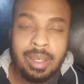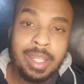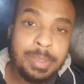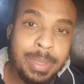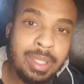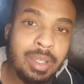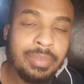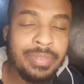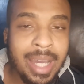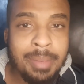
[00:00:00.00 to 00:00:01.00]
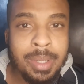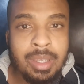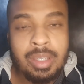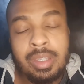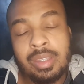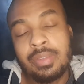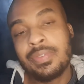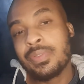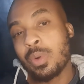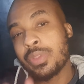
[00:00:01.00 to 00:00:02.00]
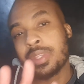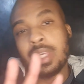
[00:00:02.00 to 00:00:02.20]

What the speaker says: And speaking of vibing, the fourth